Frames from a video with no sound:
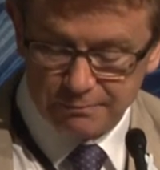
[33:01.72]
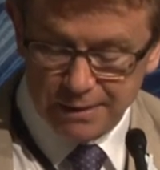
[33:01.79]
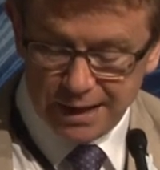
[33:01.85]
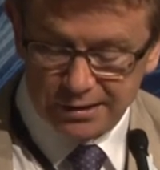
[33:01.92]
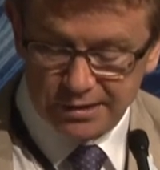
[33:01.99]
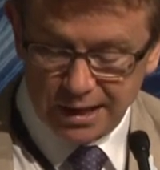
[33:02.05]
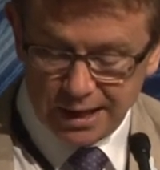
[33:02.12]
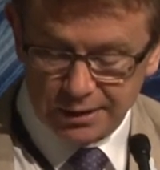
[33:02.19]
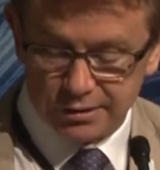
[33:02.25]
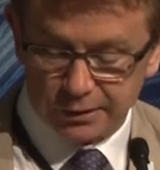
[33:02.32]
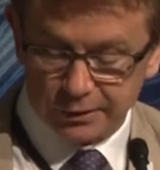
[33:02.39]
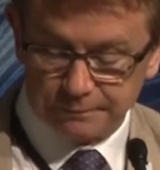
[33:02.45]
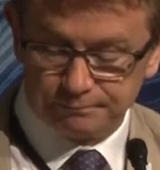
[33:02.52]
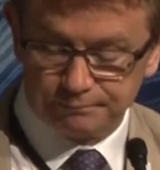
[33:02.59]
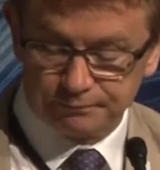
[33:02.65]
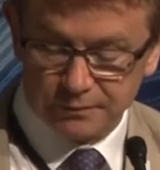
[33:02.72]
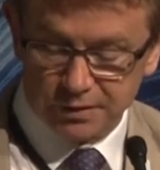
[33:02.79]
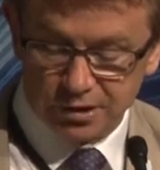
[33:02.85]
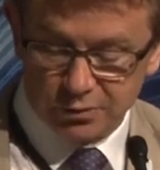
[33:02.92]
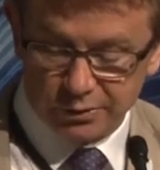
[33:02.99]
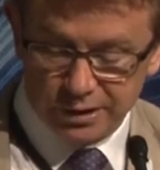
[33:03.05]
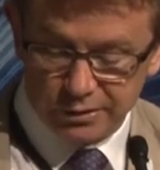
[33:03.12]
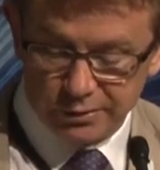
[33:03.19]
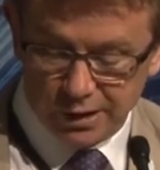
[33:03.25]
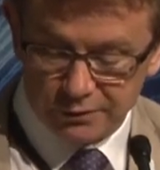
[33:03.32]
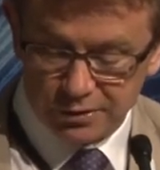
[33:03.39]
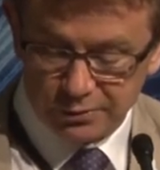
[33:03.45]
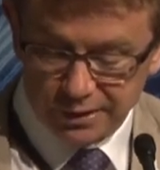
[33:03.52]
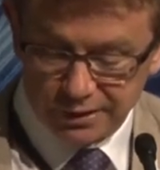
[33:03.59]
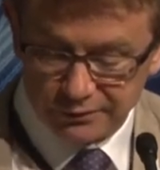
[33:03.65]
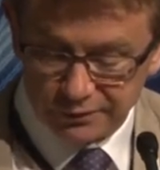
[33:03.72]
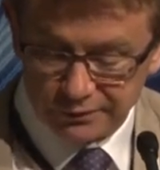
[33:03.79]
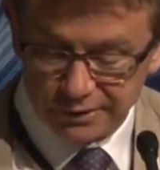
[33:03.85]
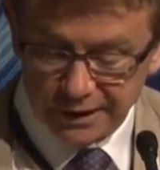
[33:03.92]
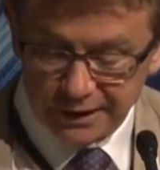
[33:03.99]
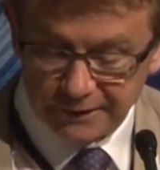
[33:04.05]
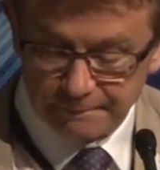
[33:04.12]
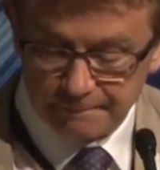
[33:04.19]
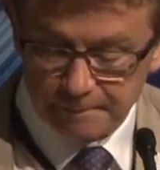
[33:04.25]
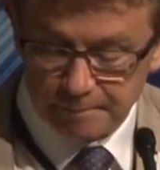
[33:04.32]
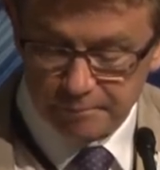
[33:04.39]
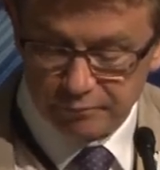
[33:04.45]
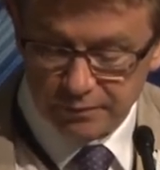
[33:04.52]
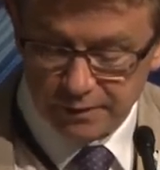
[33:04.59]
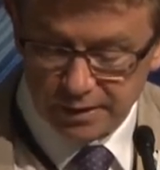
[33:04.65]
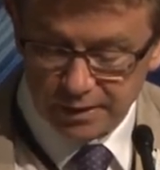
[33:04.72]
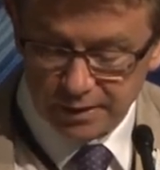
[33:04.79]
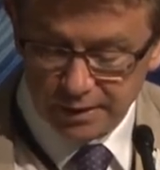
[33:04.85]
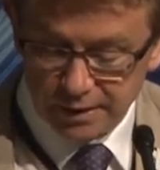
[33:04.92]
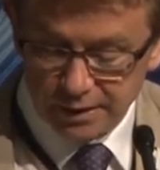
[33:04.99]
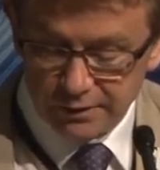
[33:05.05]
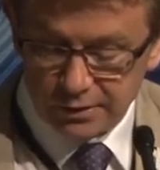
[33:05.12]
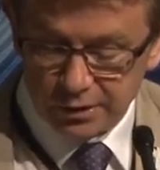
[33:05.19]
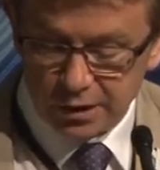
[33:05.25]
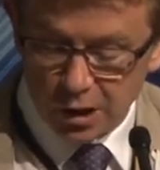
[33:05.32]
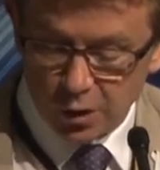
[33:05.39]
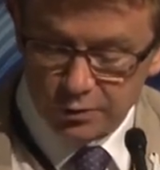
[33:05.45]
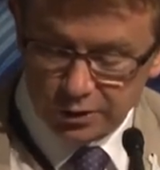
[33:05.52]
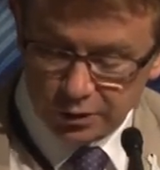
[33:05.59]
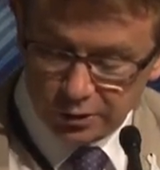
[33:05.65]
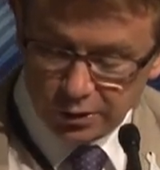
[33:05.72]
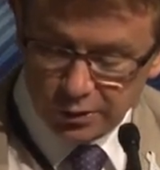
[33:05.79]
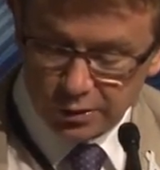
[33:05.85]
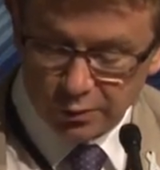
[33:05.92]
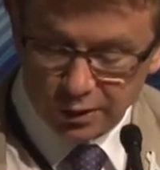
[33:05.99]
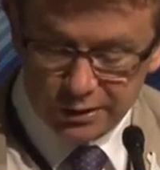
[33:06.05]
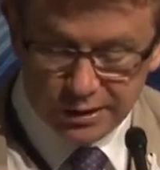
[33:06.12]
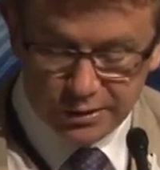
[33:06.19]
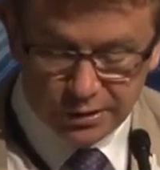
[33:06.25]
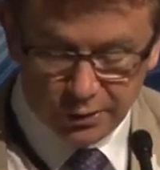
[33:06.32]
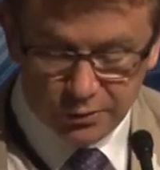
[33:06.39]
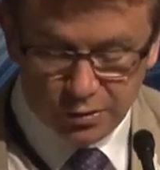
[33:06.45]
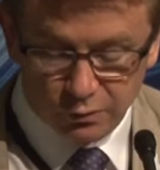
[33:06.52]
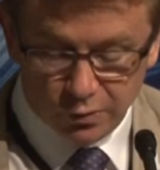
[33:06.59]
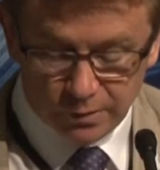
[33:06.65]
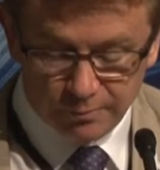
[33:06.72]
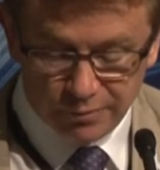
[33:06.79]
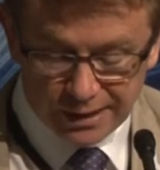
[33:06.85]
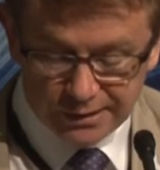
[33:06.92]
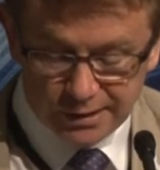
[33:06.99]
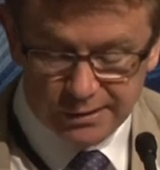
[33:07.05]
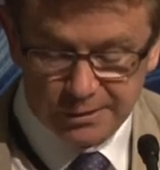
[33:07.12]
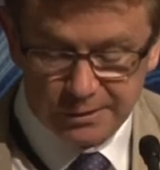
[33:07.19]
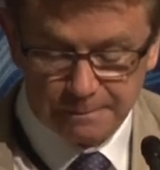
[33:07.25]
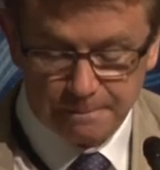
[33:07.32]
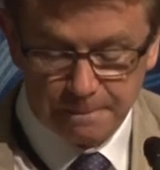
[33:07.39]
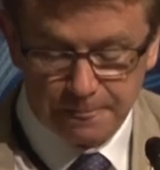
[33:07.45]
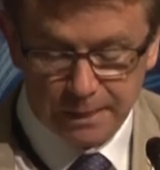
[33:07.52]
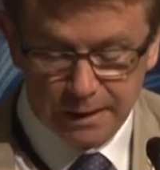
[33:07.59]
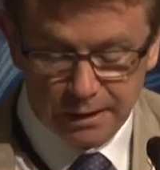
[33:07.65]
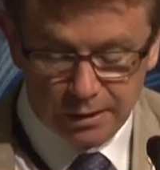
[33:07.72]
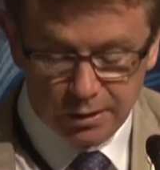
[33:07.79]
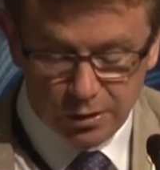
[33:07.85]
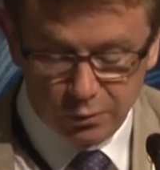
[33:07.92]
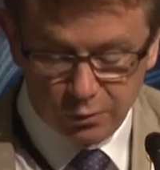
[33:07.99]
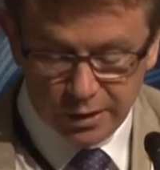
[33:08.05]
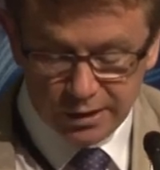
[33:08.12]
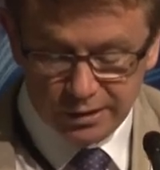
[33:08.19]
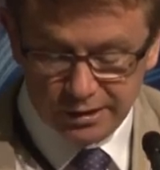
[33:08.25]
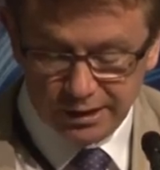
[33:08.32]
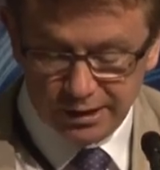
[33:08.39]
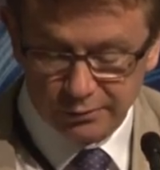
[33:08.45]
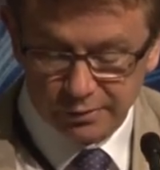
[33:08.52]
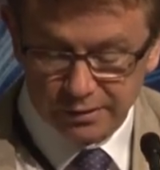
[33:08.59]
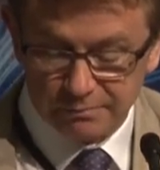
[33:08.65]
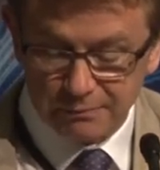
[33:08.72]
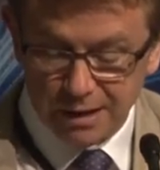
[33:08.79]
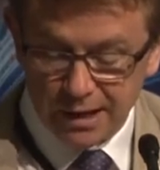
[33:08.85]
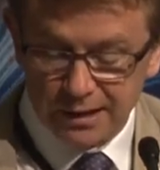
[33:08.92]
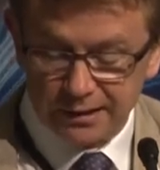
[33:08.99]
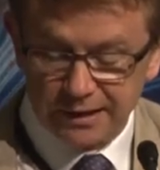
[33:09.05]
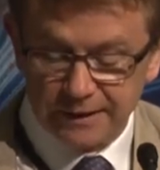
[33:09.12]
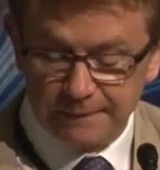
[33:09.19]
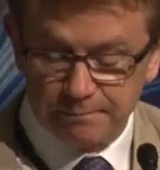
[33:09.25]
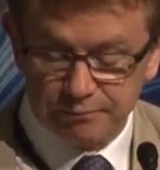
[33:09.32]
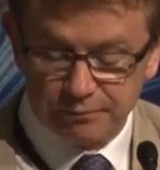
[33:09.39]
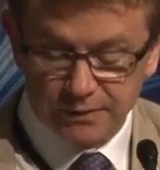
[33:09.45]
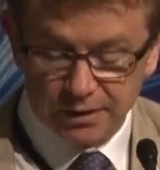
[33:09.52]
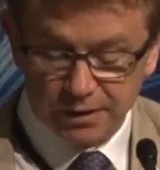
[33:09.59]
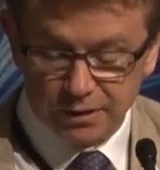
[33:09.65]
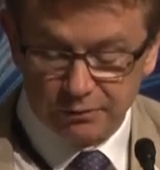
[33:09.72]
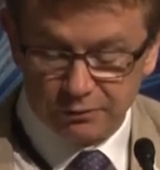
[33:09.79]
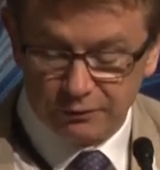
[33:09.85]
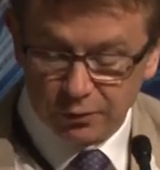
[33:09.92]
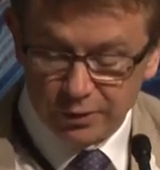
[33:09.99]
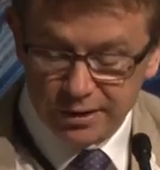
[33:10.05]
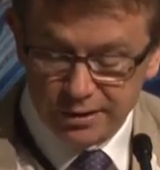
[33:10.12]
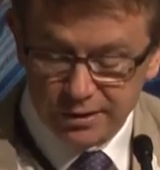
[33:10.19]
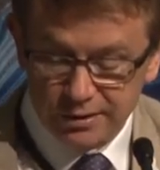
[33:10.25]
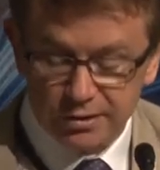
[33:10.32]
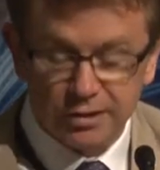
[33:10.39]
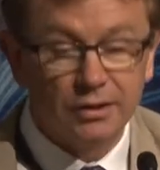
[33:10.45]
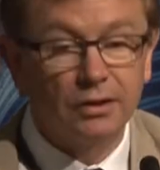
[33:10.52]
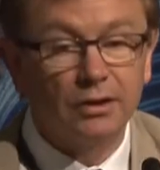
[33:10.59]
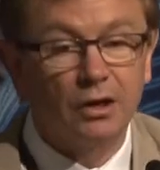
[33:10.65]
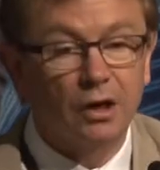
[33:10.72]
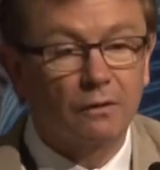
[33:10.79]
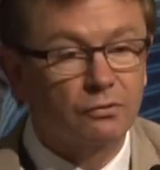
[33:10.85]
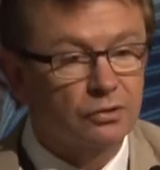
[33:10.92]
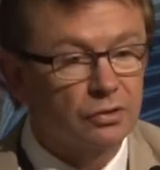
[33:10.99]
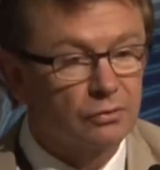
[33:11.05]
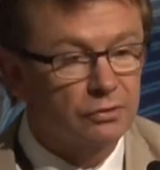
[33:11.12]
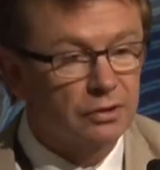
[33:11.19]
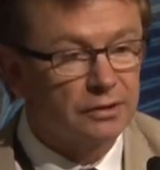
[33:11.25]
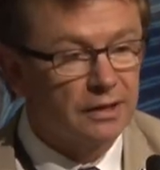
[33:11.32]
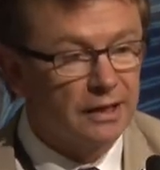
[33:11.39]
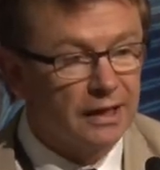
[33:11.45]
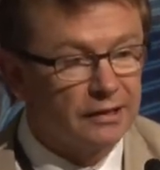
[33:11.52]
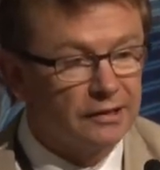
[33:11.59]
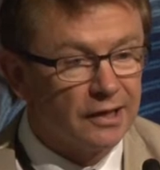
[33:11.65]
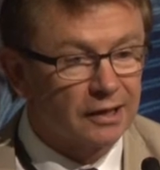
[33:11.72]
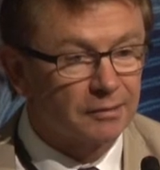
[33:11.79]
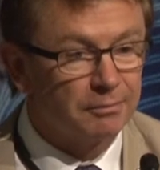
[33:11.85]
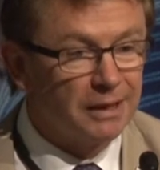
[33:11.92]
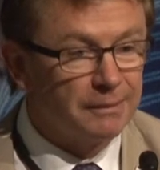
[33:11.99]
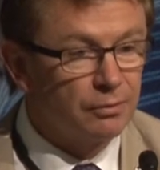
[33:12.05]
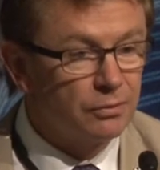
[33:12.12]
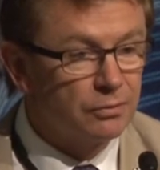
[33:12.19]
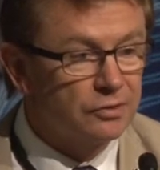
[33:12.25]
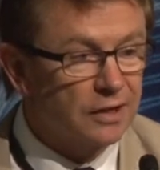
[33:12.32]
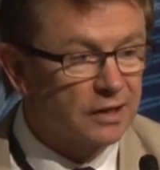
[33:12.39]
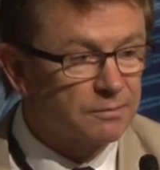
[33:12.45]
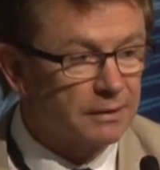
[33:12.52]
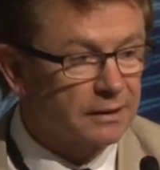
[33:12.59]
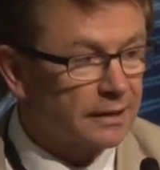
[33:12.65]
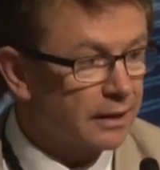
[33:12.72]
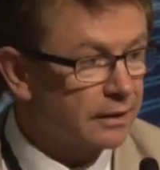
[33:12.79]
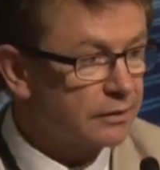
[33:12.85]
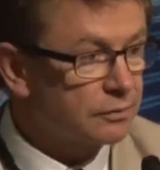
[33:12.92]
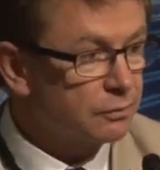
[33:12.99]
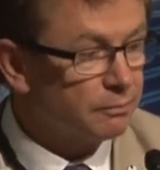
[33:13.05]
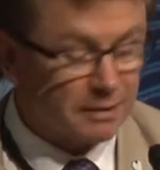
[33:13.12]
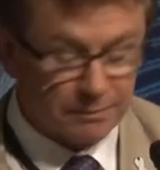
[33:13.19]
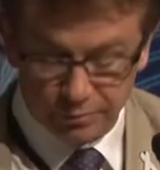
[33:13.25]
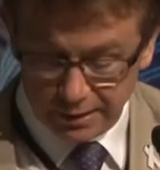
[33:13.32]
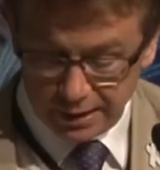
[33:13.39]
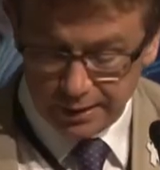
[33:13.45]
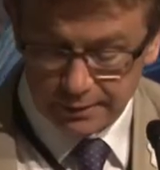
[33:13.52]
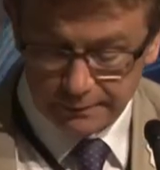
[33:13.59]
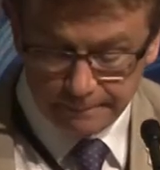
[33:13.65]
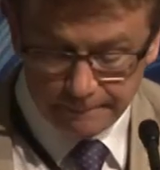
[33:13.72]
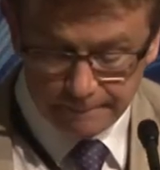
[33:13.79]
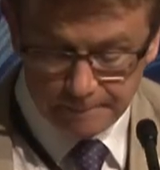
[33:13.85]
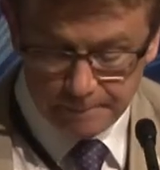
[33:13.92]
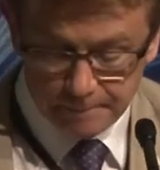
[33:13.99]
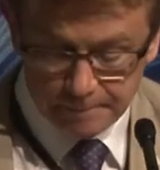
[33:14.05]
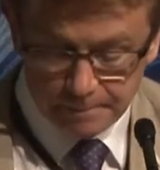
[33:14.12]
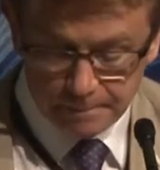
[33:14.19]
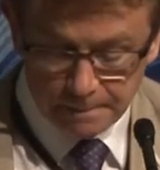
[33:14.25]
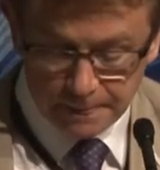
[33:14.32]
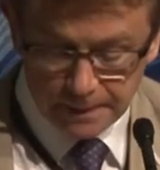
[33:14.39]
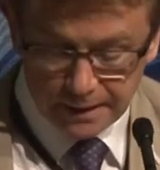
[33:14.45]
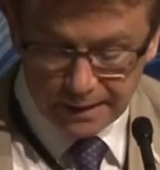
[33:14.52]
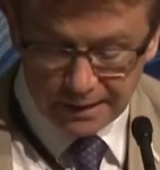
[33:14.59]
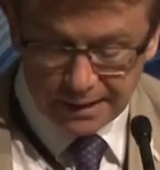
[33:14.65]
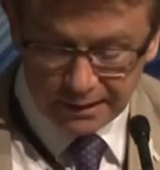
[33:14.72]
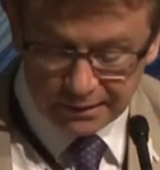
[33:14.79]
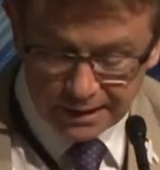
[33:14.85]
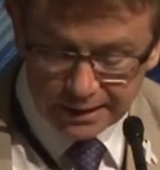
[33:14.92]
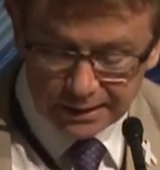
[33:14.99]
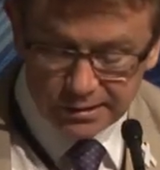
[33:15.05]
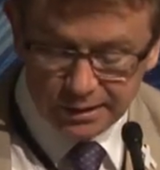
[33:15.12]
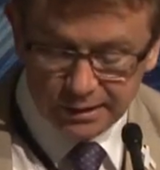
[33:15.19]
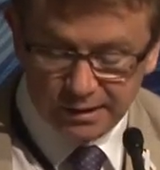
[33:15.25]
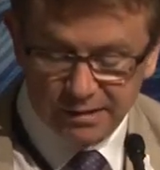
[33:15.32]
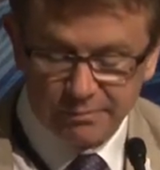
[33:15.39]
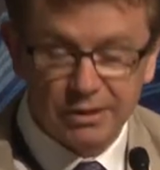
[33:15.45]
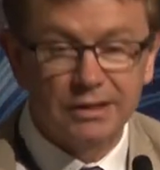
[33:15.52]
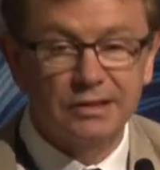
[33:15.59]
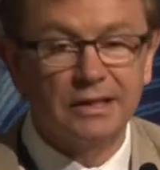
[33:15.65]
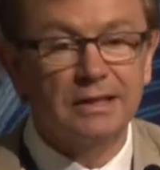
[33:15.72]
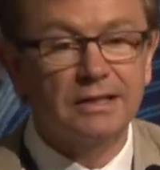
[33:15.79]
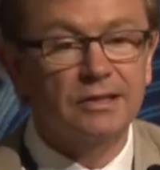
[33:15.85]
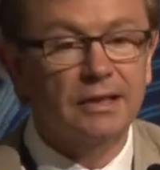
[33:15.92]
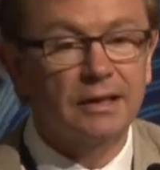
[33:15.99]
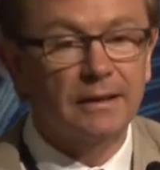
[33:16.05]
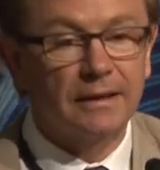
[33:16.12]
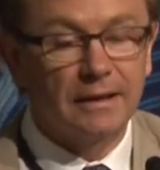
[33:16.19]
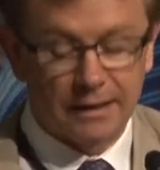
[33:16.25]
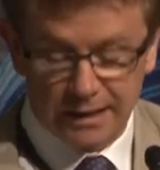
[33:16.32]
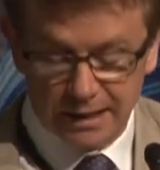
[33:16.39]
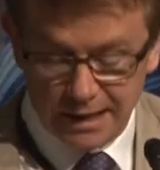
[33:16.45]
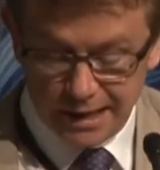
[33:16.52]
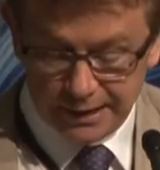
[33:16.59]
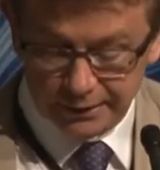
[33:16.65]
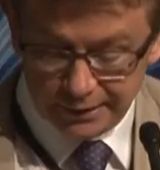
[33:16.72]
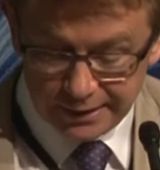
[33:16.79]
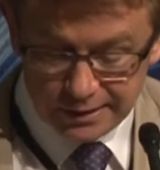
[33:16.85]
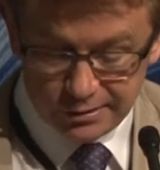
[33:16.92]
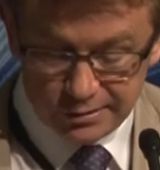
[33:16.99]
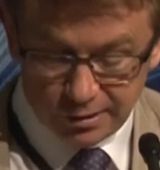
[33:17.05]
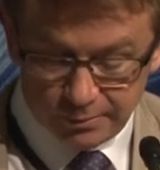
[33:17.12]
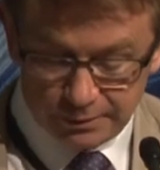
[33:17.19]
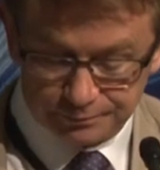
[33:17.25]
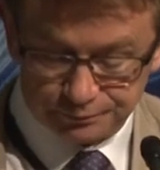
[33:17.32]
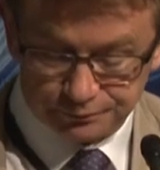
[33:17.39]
Mā Tātou, 2012 to 2015. The goals include quality social work practice, working together with Māori, voices, of children and young people, Judge McClellan would be proud, connecting communities and leadership.